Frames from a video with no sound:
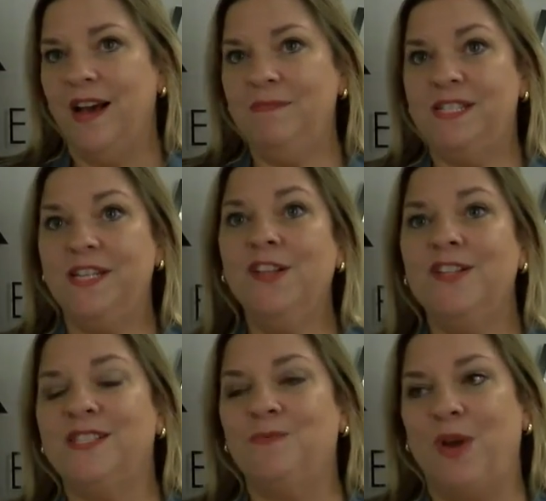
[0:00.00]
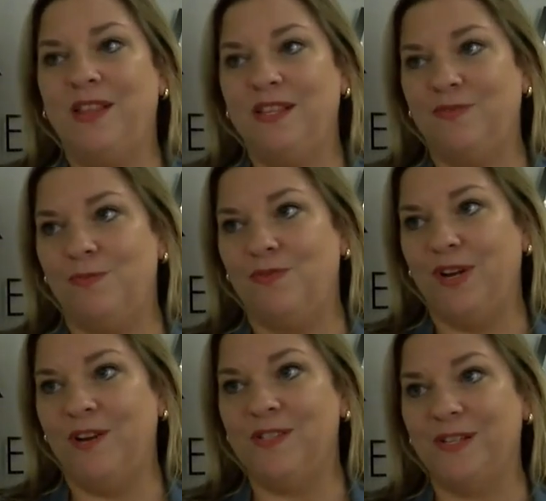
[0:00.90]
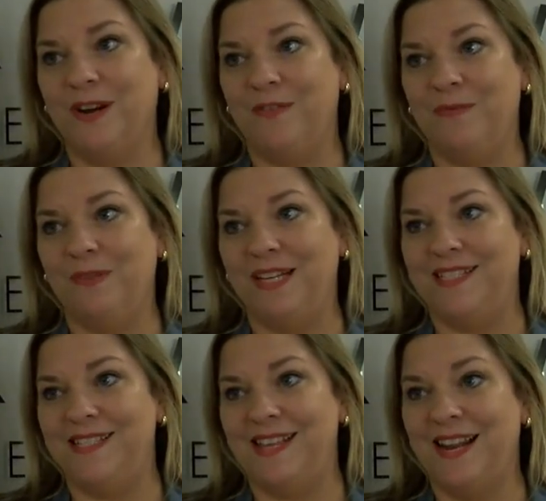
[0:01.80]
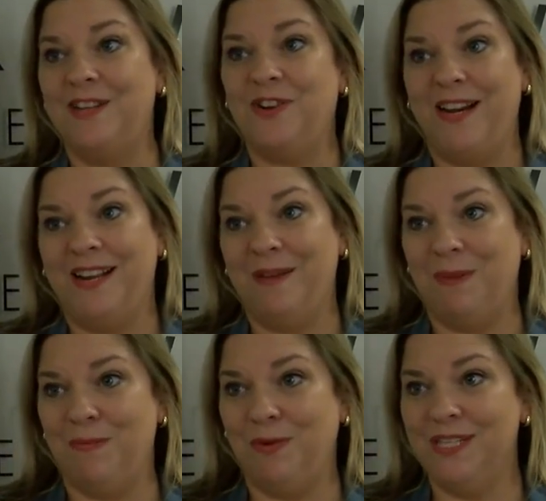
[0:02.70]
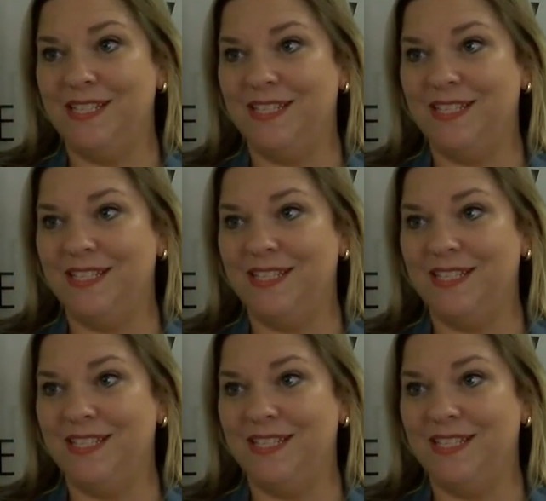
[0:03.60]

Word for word: I'm still on some wait lists from three years ago from places that I tried to get my boys